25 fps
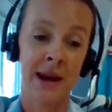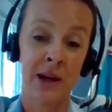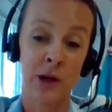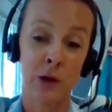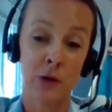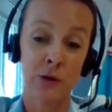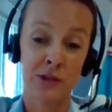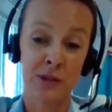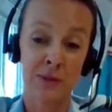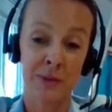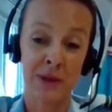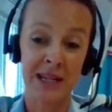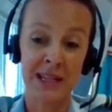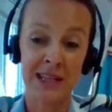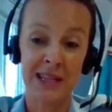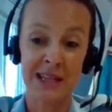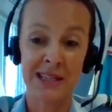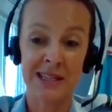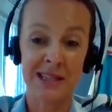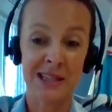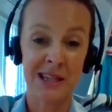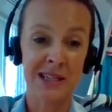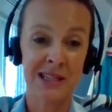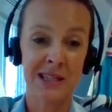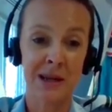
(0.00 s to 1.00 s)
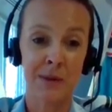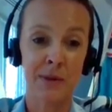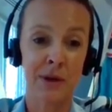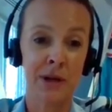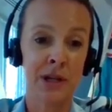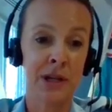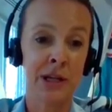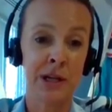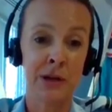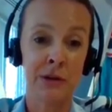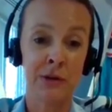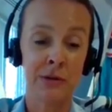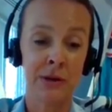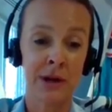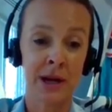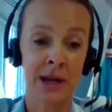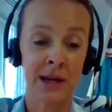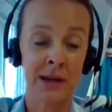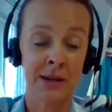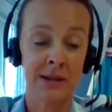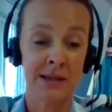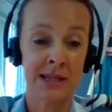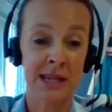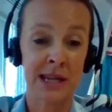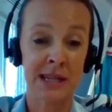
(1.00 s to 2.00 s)
And ultimately, they set up a new
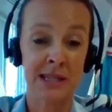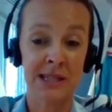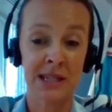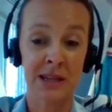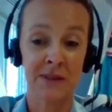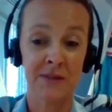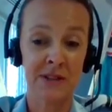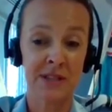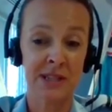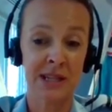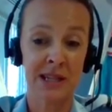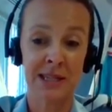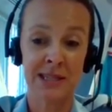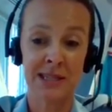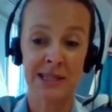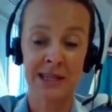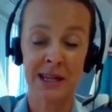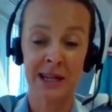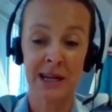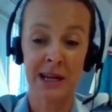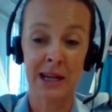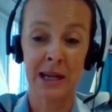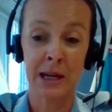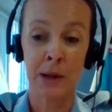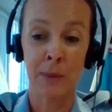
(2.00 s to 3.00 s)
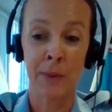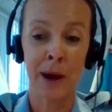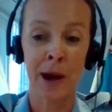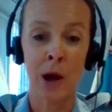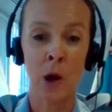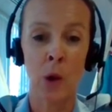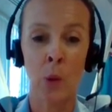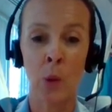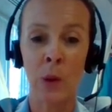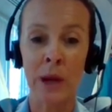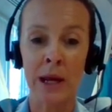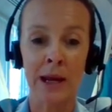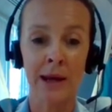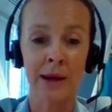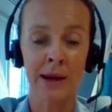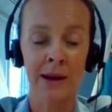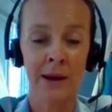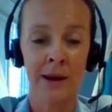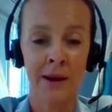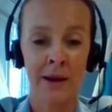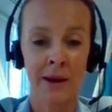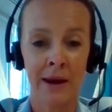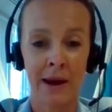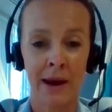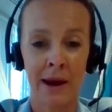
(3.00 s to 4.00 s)
testing facility in about a
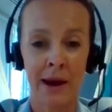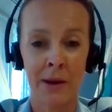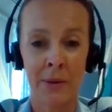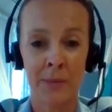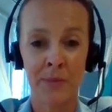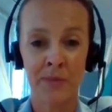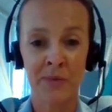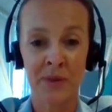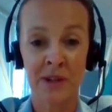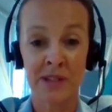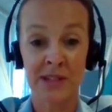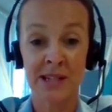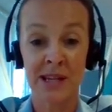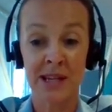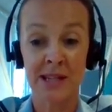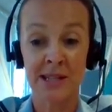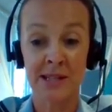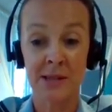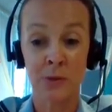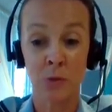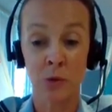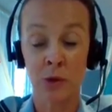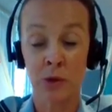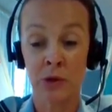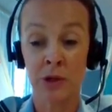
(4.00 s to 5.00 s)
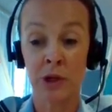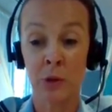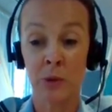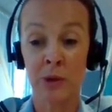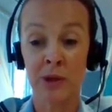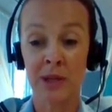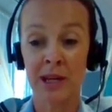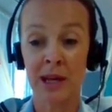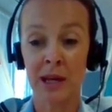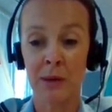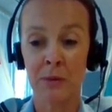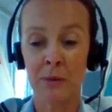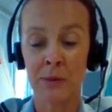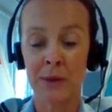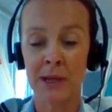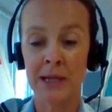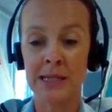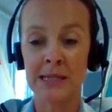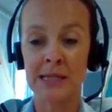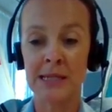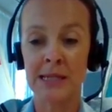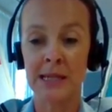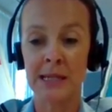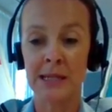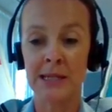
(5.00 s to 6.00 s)
week, with the
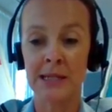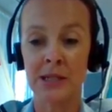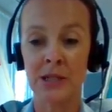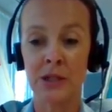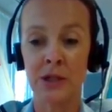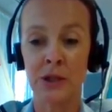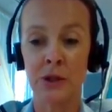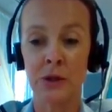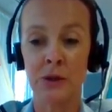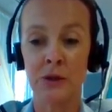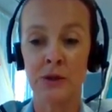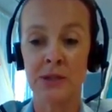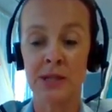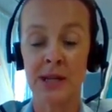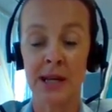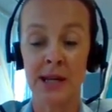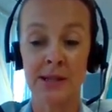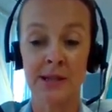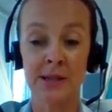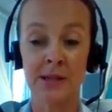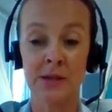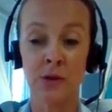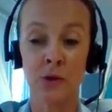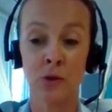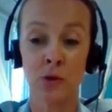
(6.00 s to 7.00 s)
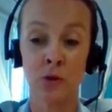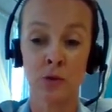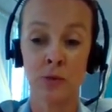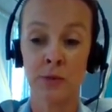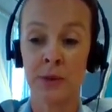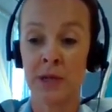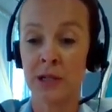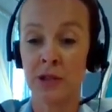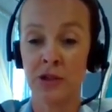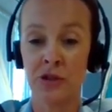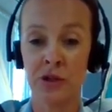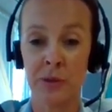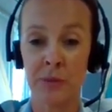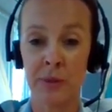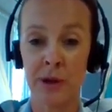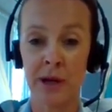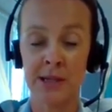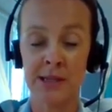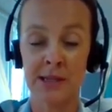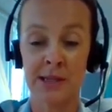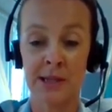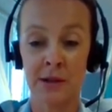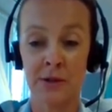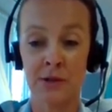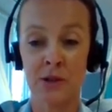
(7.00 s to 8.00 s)
capability to test all military
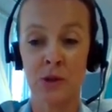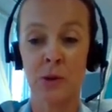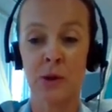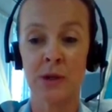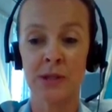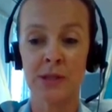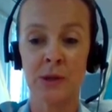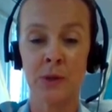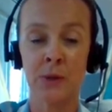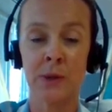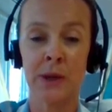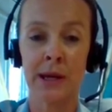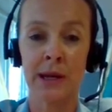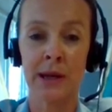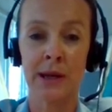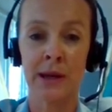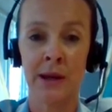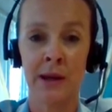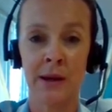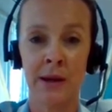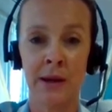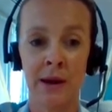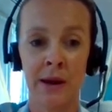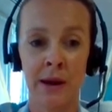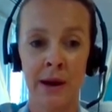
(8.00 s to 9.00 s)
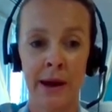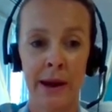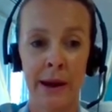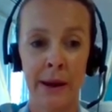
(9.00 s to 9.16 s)
personnel twice a week.